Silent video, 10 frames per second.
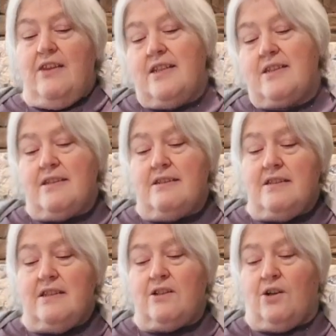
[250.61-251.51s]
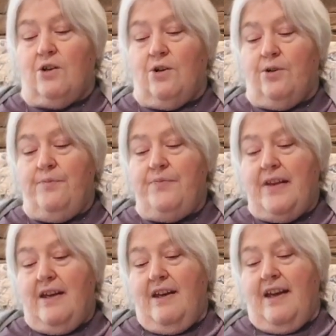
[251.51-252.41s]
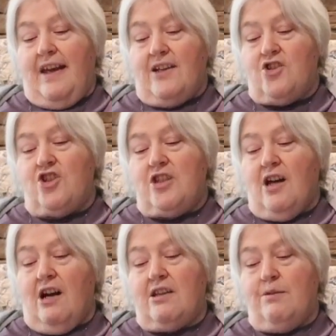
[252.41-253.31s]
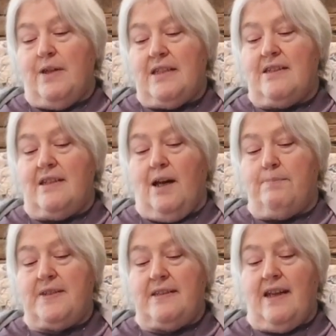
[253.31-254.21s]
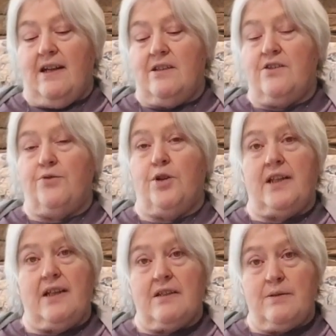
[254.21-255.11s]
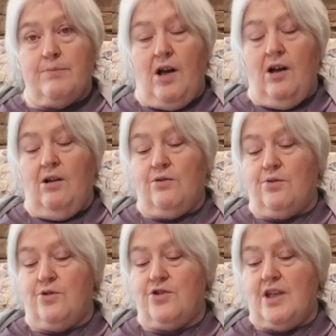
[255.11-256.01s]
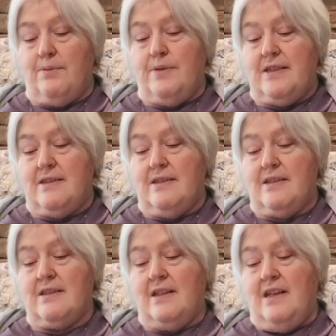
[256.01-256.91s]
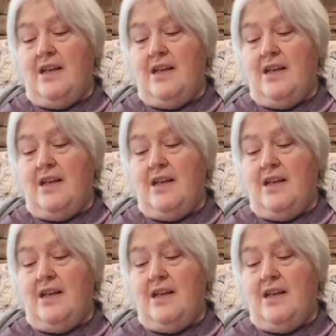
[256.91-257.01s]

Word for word: This is Nicole, and she documents the ups and downs of running a small crochet business,